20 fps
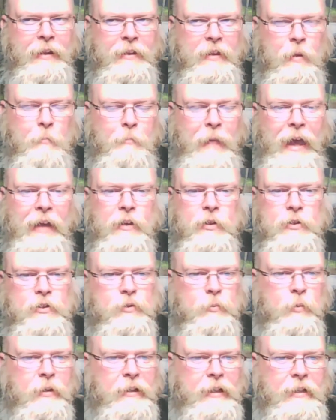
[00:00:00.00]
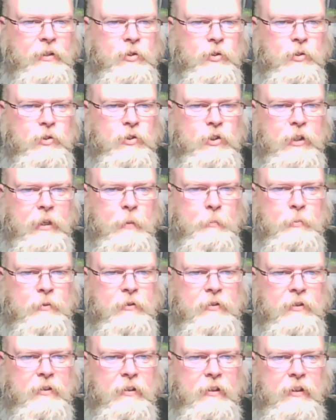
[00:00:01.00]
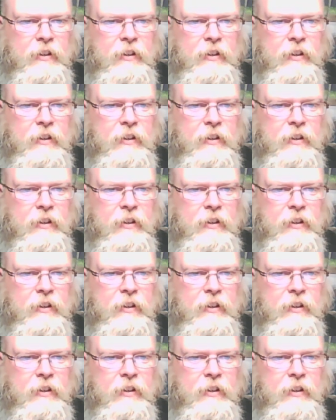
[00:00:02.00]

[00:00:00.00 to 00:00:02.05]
the manners and relationships